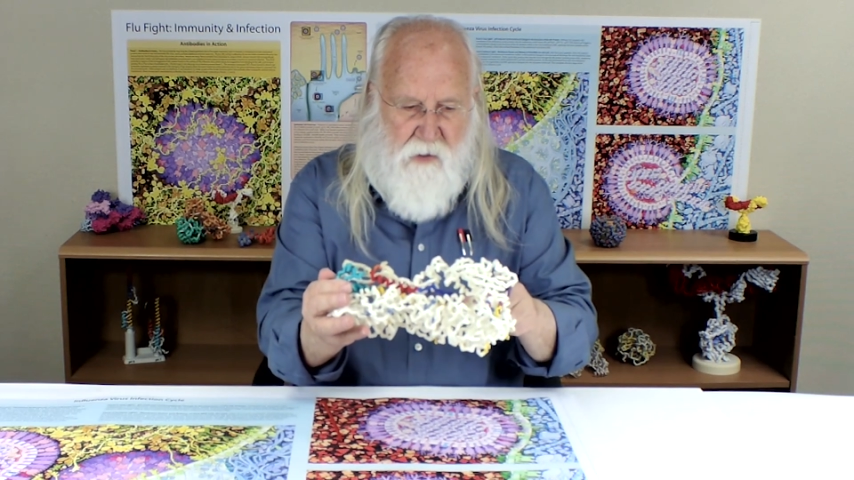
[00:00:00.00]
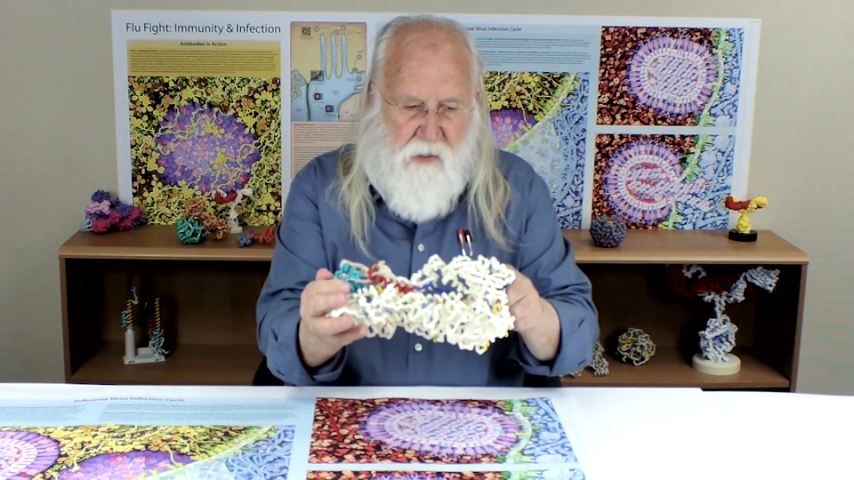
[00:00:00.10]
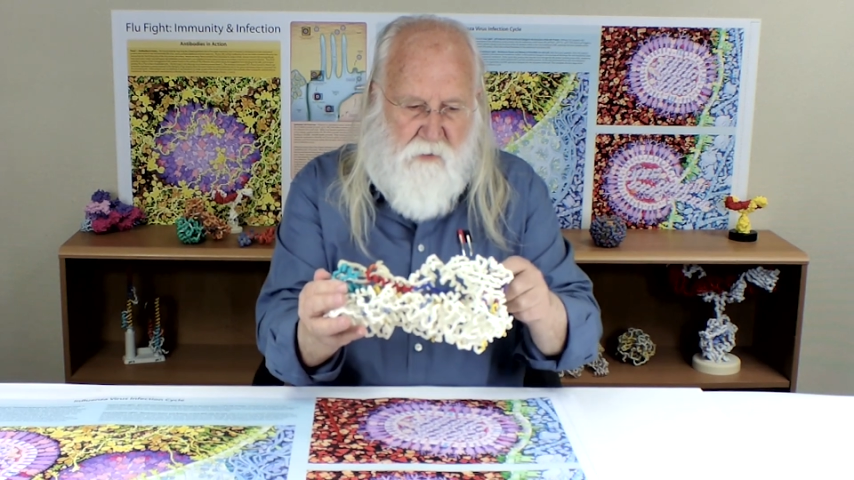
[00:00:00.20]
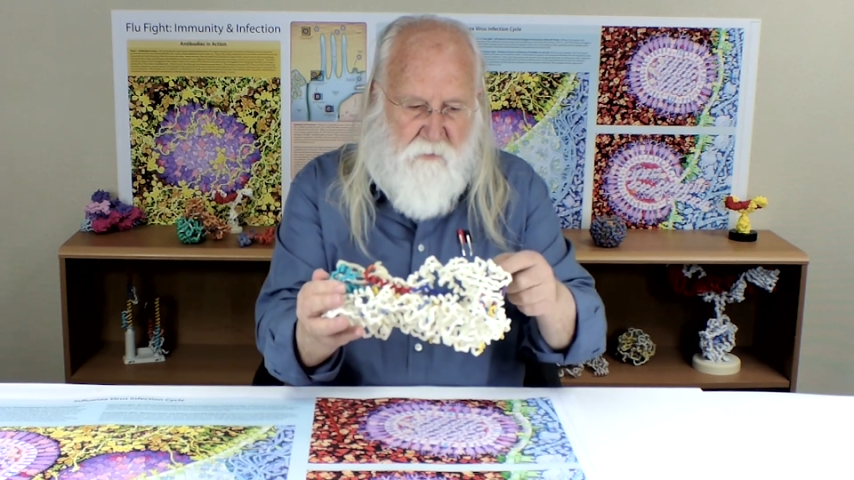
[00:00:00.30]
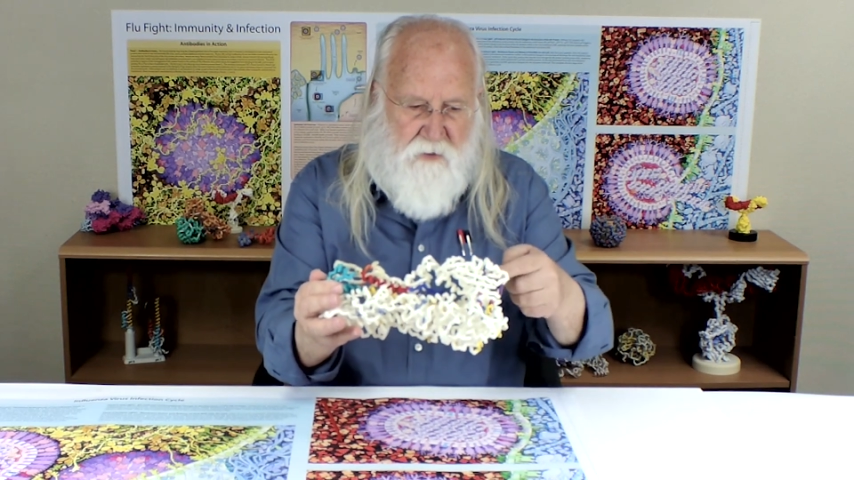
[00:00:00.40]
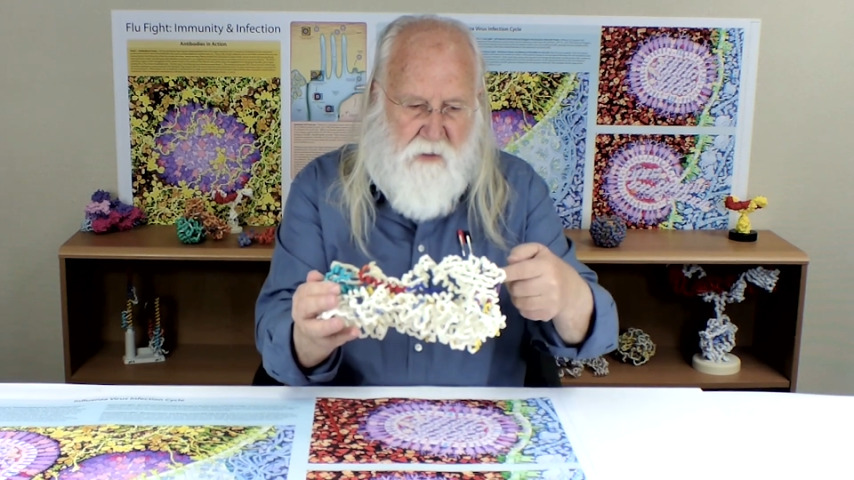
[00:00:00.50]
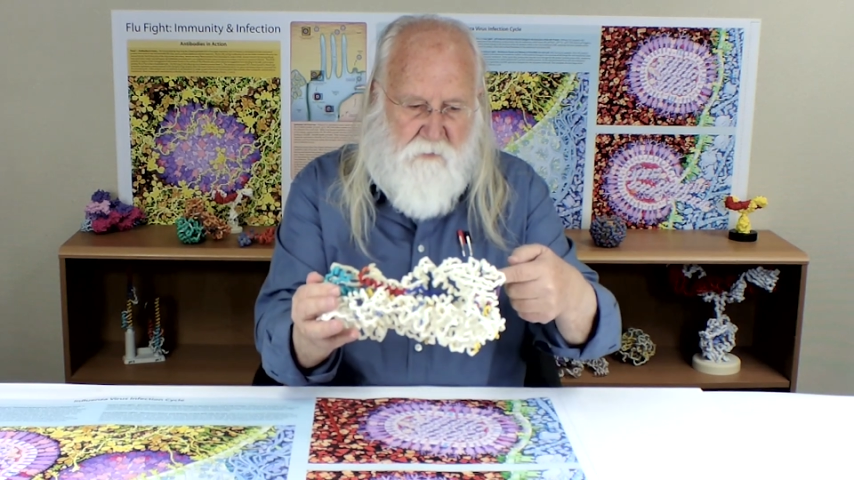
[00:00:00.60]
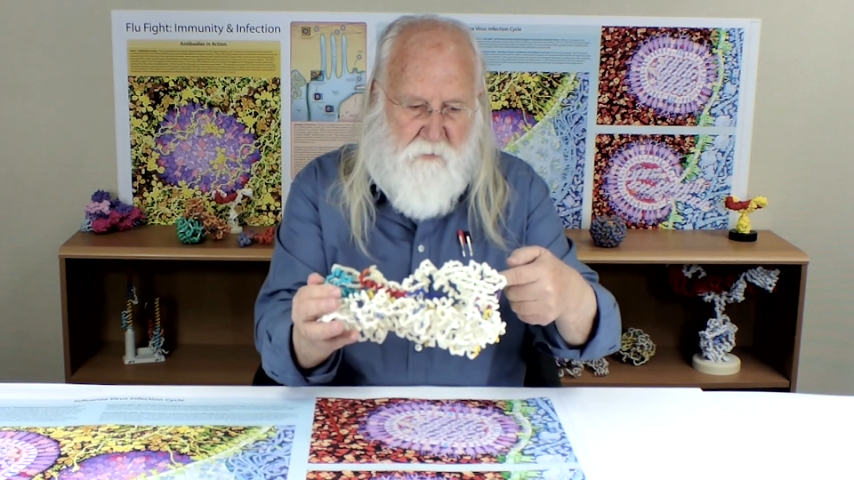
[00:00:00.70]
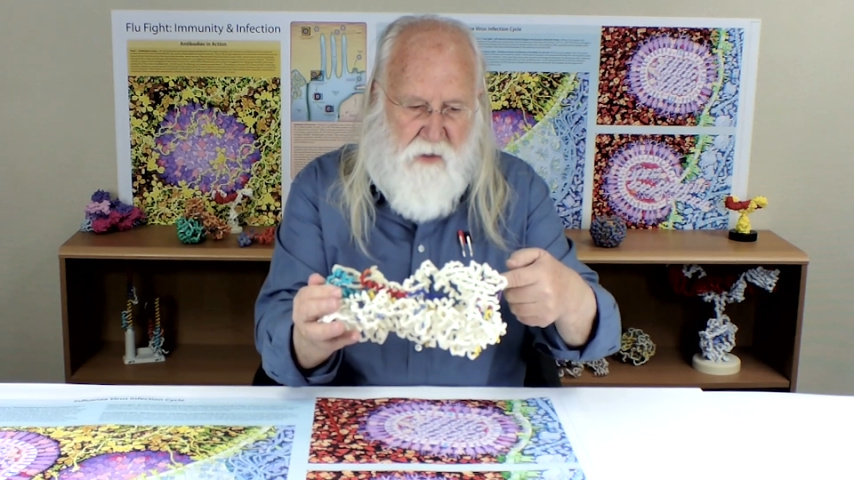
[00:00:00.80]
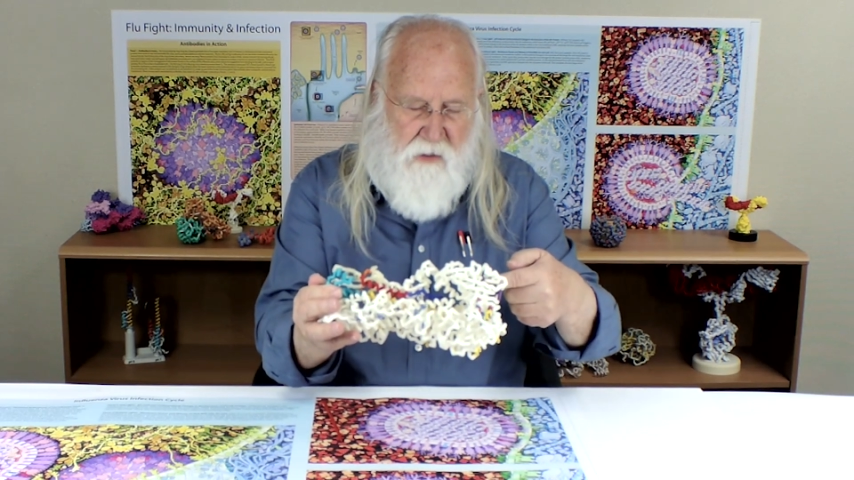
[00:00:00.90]
And the
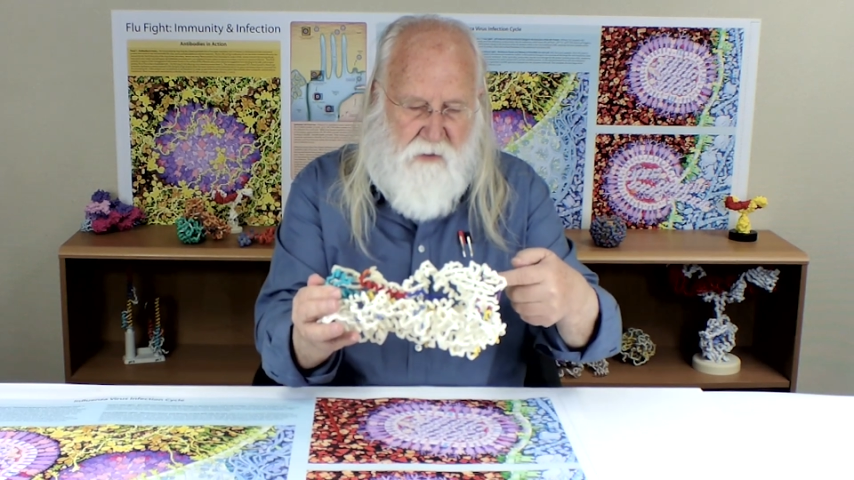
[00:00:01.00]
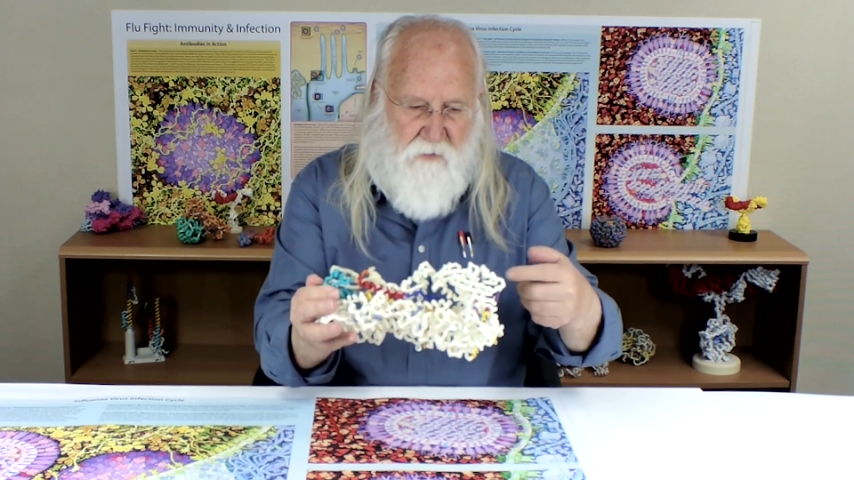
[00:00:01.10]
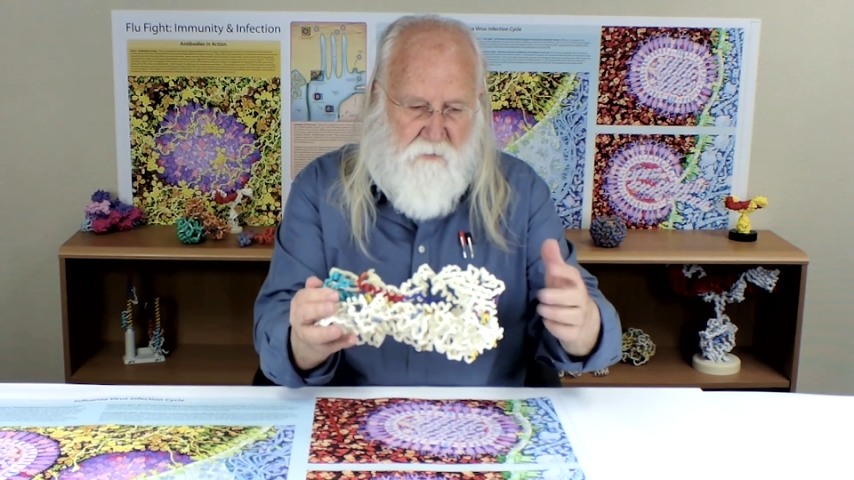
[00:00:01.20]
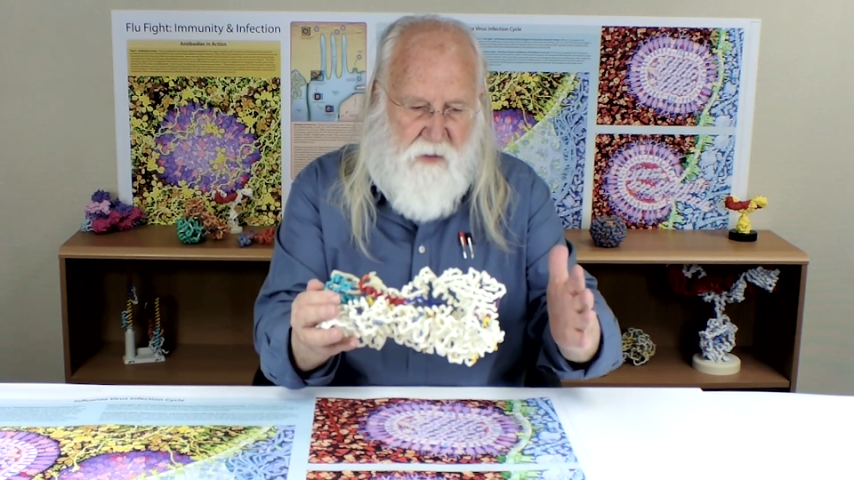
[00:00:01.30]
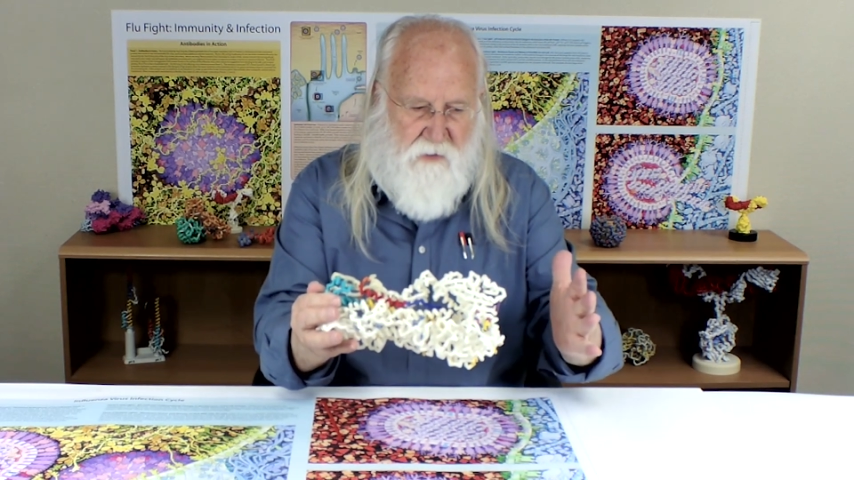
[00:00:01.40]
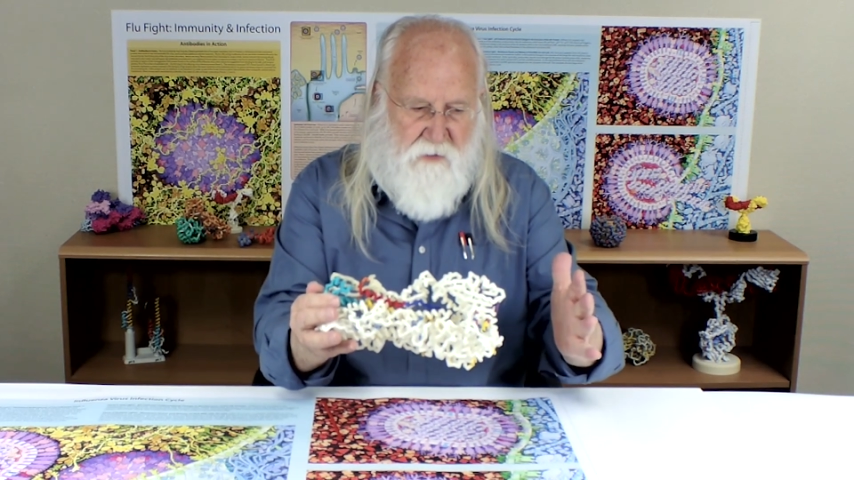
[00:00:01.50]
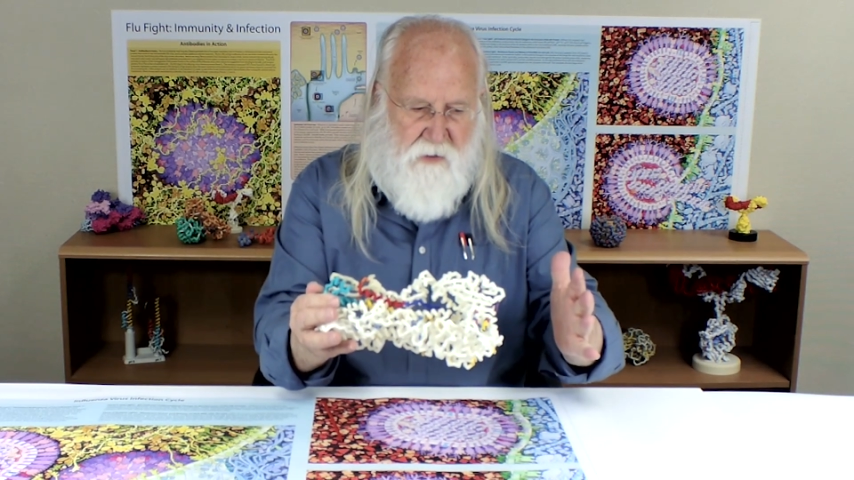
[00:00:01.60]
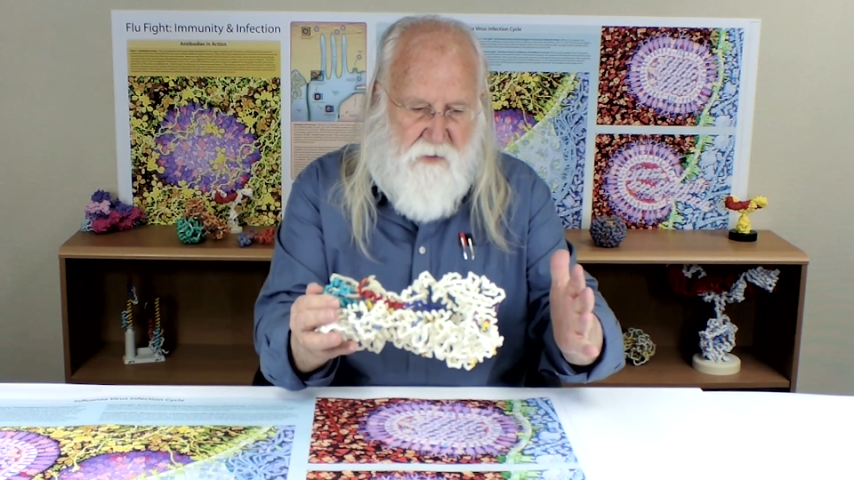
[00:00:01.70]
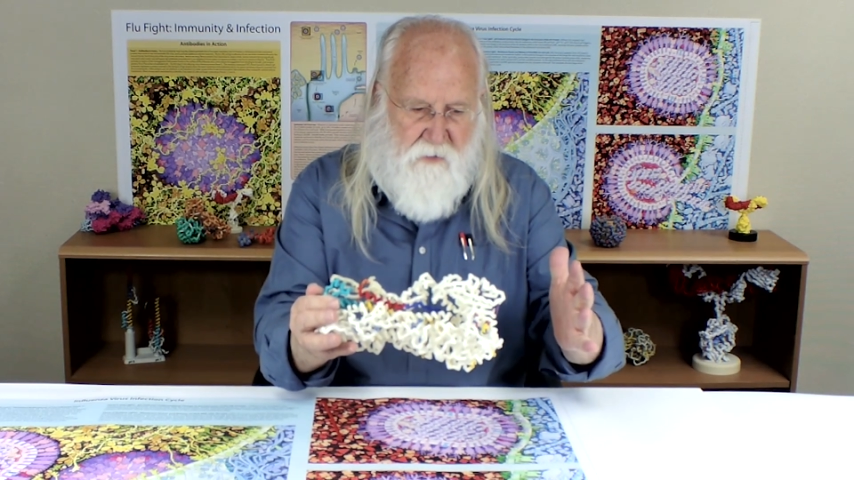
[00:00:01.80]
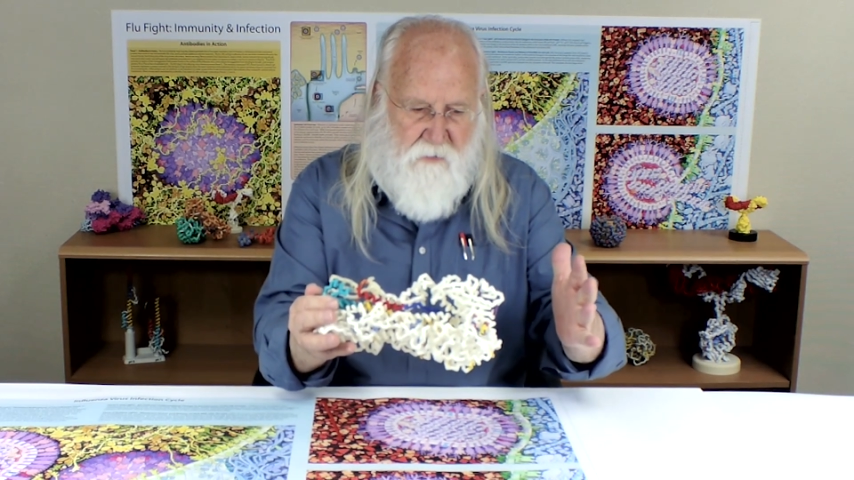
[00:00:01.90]
receptor binding domain is
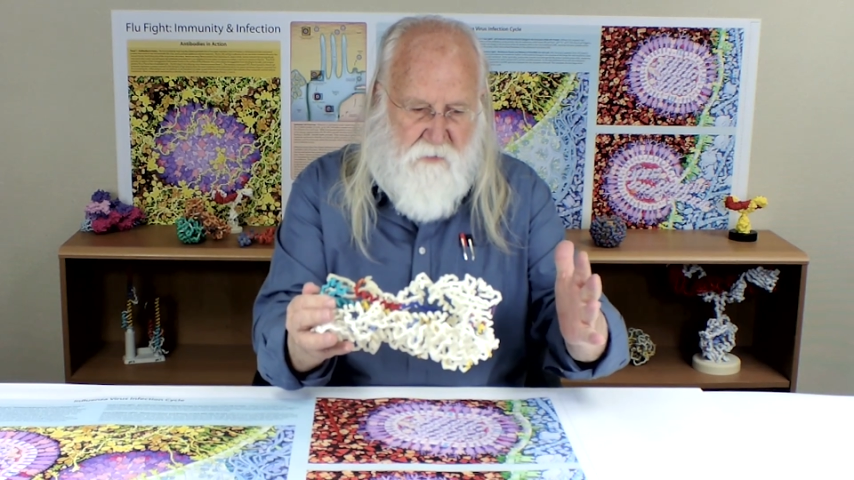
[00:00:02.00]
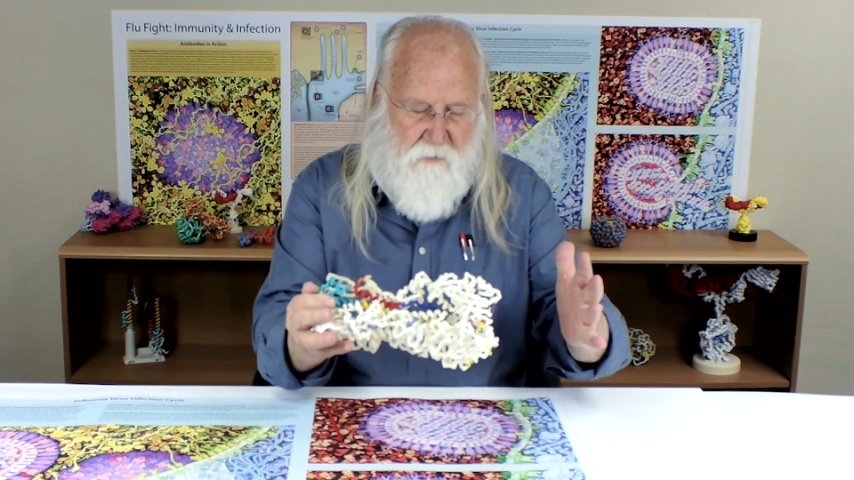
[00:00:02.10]
here.